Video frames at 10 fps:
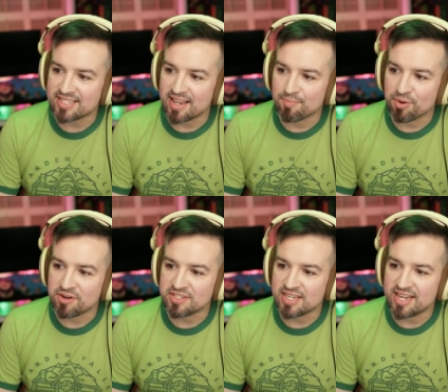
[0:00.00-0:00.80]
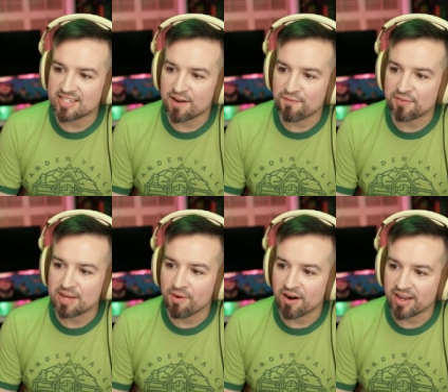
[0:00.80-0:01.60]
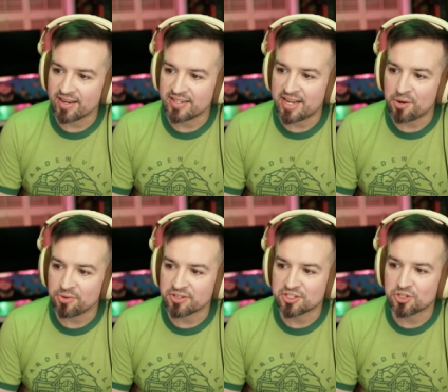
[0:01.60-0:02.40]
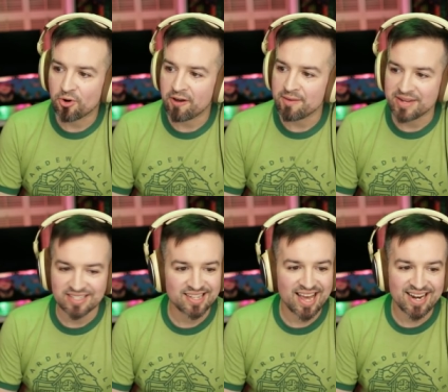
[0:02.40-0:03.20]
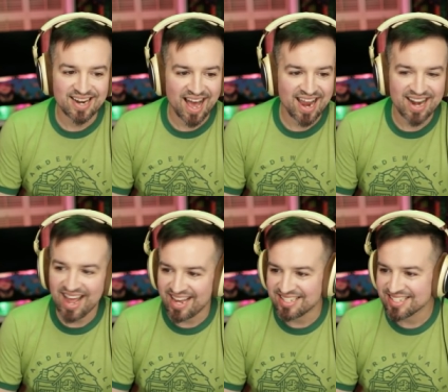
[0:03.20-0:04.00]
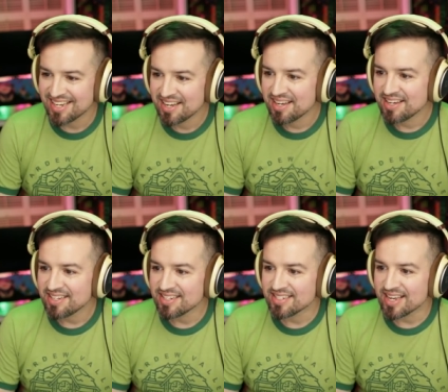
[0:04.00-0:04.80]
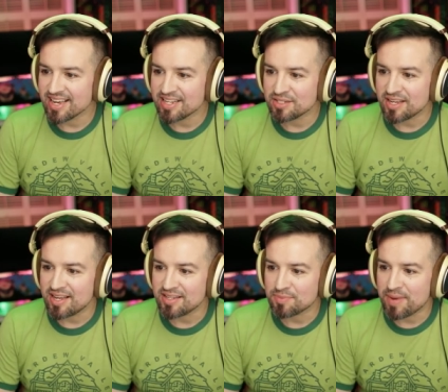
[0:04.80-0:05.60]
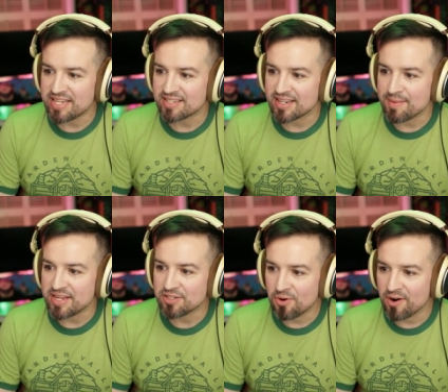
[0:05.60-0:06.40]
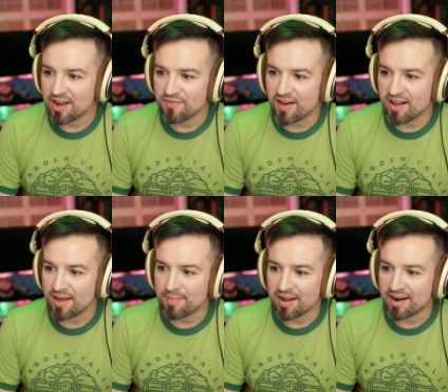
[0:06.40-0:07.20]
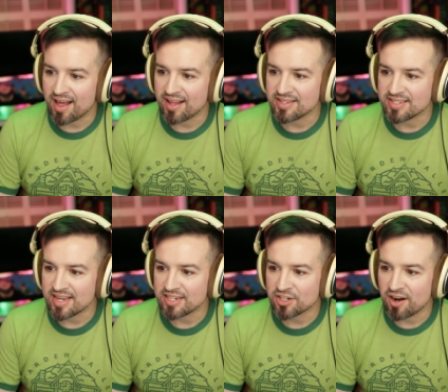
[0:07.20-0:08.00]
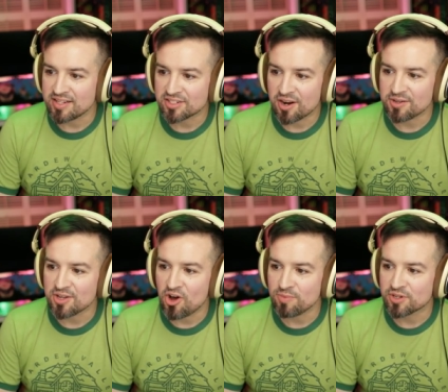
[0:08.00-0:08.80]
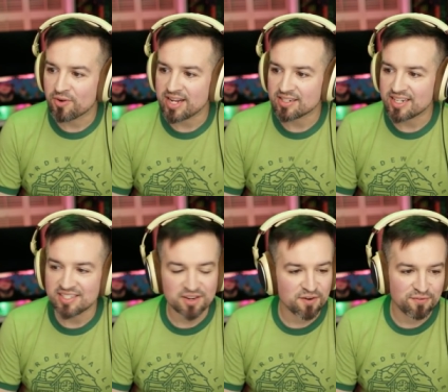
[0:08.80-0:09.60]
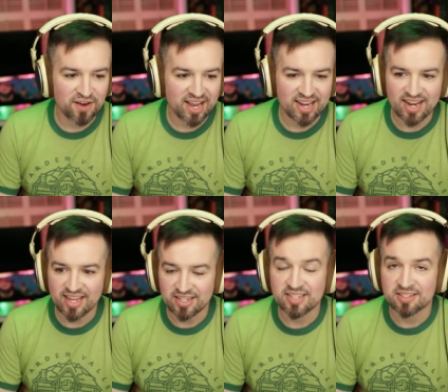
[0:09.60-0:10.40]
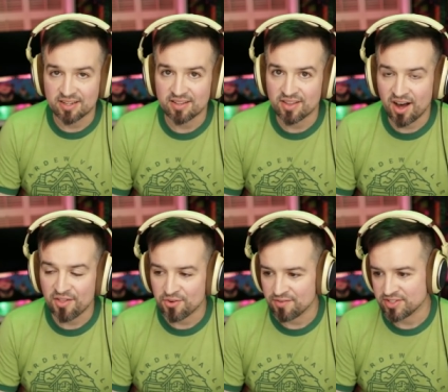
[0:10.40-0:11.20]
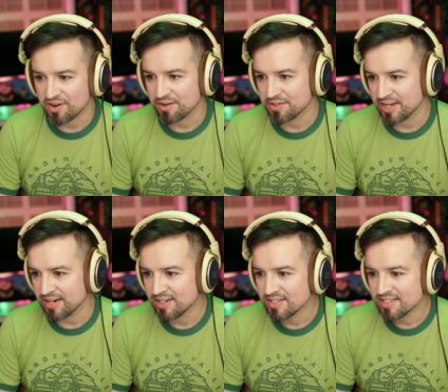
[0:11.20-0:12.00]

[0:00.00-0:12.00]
selling burned CDs at a flea market. Nintendo will destroy him in 10, 9, 8. It's basically me touring. You found out, blah, blah, blah. Let's see. Charles Holmes, congratulations. You're a fucking idiot. That's the author of this article here.